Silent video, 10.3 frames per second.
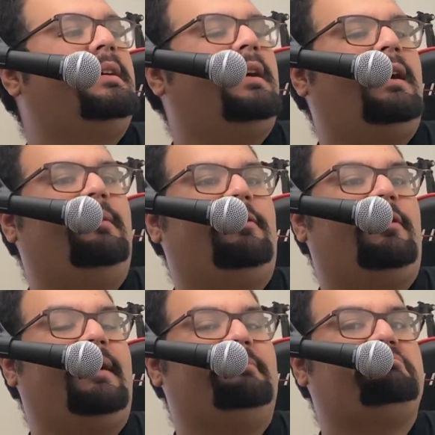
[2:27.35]
All
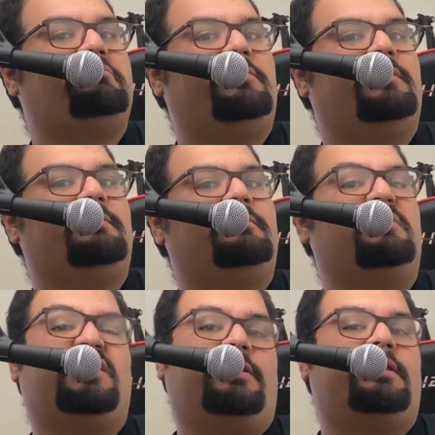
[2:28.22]
right,
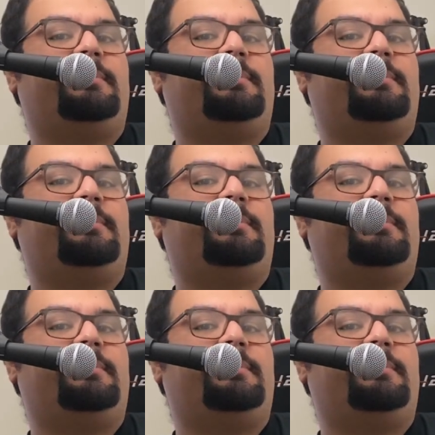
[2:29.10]
get the